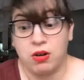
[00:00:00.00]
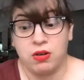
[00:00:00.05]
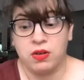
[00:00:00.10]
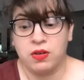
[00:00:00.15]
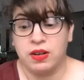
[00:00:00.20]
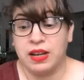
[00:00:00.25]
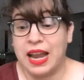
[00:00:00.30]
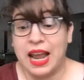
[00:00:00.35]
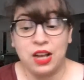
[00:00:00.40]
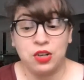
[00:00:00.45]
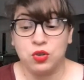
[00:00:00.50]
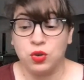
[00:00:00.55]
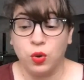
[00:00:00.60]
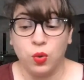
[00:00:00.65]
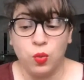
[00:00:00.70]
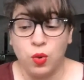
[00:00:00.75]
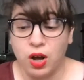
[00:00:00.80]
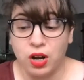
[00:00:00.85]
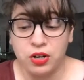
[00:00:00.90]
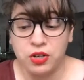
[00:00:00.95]
natural
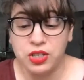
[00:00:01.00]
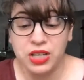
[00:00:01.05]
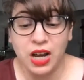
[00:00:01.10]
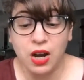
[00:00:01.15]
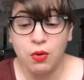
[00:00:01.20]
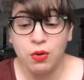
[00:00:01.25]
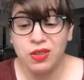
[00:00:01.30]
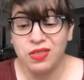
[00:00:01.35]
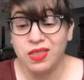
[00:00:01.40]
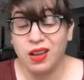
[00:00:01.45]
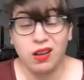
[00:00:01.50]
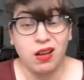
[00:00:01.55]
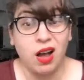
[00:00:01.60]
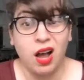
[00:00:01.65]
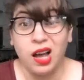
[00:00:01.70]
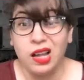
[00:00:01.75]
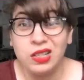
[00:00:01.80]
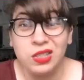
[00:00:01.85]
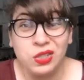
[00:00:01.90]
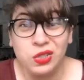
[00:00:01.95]
water tower that
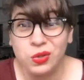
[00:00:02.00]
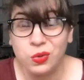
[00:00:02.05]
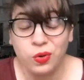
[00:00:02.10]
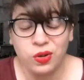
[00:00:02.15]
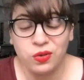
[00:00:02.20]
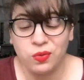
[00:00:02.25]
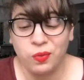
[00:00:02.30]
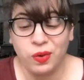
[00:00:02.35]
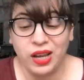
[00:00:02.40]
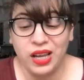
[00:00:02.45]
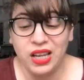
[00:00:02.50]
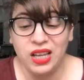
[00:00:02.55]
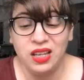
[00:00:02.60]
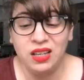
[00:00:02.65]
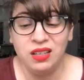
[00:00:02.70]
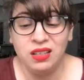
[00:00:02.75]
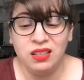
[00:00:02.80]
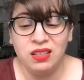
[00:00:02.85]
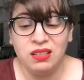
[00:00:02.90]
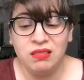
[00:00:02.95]
caught and stored the
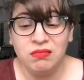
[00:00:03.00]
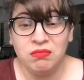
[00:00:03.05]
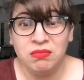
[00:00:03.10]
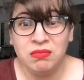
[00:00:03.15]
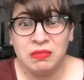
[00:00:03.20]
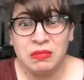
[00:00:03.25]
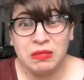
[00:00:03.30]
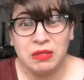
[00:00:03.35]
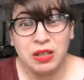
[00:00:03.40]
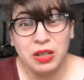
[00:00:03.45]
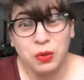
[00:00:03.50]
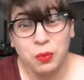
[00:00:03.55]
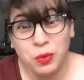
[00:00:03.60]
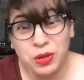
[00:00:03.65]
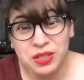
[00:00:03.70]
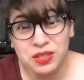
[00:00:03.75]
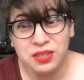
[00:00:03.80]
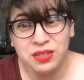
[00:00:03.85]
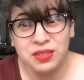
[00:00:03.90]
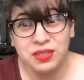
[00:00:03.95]
rain. It
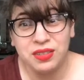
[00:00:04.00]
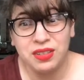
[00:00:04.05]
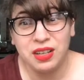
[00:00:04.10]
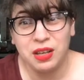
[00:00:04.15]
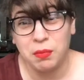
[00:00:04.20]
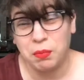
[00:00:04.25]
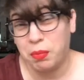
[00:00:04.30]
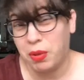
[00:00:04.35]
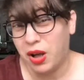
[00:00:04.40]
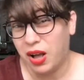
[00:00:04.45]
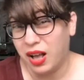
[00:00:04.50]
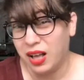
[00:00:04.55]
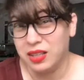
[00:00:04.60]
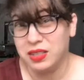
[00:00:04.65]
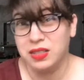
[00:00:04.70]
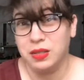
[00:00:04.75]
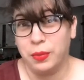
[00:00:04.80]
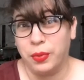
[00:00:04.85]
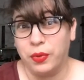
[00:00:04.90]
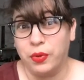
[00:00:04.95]
wasn't
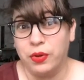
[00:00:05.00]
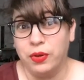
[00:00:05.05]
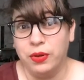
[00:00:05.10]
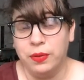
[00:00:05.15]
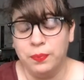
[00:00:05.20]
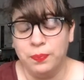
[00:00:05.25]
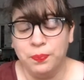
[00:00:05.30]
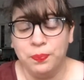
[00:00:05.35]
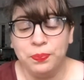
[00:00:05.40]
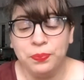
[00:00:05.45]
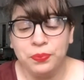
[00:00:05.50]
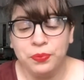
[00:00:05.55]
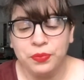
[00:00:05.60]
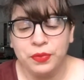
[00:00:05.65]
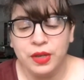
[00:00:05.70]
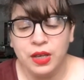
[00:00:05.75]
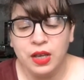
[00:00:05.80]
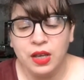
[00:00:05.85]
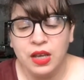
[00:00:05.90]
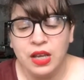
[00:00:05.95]
impossible.
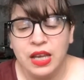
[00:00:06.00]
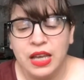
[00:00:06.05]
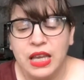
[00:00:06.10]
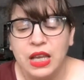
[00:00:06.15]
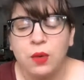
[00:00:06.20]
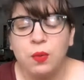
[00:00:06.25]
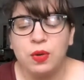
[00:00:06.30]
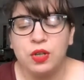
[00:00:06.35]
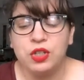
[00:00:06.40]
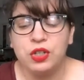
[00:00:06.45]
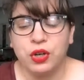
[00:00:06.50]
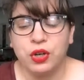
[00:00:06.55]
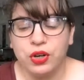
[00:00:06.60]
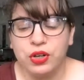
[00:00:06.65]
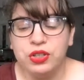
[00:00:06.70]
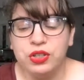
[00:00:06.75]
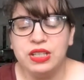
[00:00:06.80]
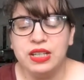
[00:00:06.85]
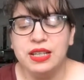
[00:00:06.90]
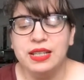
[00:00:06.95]
He
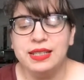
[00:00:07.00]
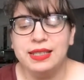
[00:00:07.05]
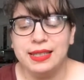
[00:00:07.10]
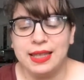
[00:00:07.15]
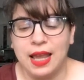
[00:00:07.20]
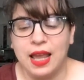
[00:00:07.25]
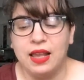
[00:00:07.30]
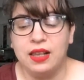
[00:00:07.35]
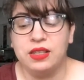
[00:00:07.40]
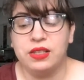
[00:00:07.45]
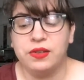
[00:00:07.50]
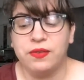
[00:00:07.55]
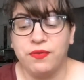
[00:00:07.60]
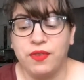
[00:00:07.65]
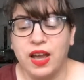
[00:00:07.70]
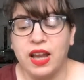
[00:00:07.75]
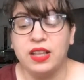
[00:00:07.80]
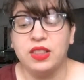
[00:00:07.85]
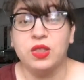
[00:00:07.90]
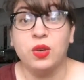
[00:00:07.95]
returned to his tent to
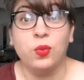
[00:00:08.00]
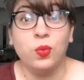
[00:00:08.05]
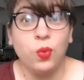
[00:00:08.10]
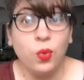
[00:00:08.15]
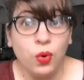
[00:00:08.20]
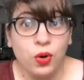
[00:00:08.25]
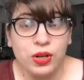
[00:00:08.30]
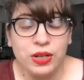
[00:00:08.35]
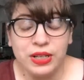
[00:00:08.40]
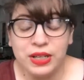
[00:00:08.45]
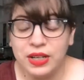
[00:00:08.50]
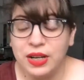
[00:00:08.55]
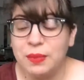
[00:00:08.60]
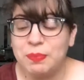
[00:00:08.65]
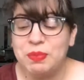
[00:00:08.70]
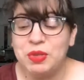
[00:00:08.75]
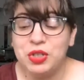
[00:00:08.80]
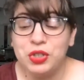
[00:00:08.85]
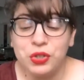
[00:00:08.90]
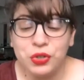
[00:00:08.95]
find the warden,
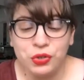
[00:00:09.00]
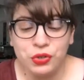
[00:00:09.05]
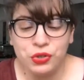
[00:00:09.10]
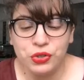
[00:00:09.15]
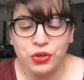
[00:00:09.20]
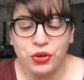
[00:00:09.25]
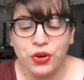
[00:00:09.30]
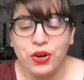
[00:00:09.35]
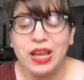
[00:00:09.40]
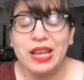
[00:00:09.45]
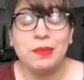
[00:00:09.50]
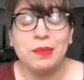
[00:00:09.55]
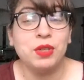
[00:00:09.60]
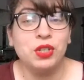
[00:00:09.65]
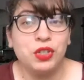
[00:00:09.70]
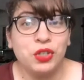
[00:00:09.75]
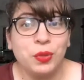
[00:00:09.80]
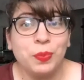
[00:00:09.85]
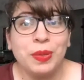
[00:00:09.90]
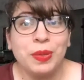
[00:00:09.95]
Mr. Sir, and
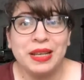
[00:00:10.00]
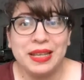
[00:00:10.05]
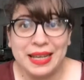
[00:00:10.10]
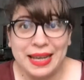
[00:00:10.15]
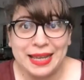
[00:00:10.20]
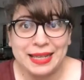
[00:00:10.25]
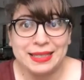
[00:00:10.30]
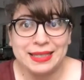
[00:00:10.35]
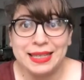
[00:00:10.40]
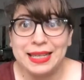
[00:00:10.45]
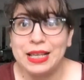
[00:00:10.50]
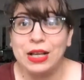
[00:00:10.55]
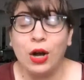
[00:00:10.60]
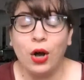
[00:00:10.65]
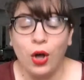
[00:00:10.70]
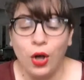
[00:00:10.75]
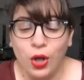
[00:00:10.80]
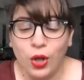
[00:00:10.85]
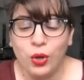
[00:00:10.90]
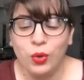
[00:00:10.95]
Mr. Pendanski
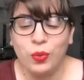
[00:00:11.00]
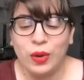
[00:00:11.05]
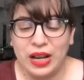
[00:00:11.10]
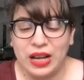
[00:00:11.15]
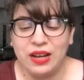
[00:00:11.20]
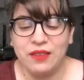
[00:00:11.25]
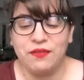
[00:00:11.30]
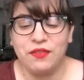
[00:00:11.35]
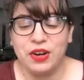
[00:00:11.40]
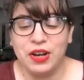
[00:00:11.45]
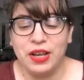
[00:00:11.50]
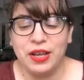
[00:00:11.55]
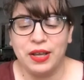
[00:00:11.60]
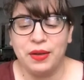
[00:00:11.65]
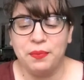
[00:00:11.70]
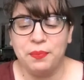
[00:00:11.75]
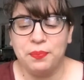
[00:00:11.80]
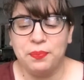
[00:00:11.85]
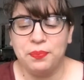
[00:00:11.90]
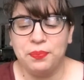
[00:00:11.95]
all waiting for
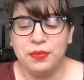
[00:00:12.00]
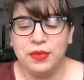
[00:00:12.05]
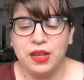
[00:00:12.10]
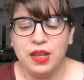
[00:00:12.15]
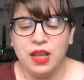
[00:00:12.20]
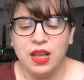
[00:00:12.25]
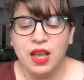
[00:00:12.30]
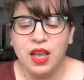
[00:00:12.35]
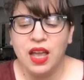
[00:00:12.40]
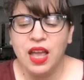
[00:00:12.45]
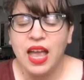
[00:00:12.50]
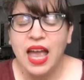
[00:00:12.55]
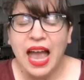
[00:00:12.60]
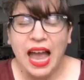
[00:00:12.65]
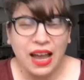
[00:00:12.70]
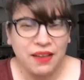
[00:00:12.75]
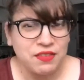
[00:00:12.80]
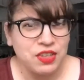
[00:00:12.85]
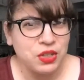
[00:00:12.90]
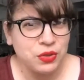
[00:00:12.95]
him.
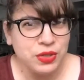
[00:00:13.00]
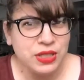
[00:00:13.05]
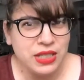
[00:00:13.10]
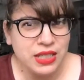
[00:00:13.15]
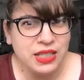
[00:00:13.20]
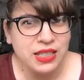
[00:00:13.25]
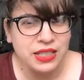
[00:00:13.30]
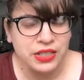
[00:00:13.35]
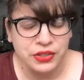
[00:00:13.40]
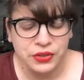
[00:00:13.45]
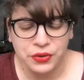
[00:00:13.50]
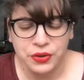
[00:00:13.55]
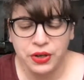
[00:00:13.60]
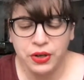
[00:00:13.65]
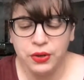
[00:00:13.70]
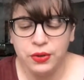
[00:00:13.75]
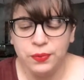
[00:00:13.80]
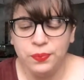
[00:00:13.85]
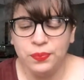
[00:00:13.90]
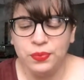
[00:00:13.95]
"Have you seen
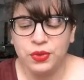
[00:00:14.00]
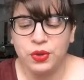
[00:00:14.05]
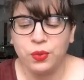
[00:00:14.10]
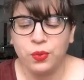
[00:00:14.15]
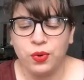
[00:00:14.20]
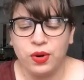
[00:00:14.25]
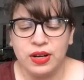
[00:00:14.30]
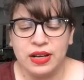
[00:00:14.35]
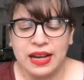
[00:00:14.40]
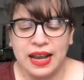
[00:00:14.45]
Zero?" the warden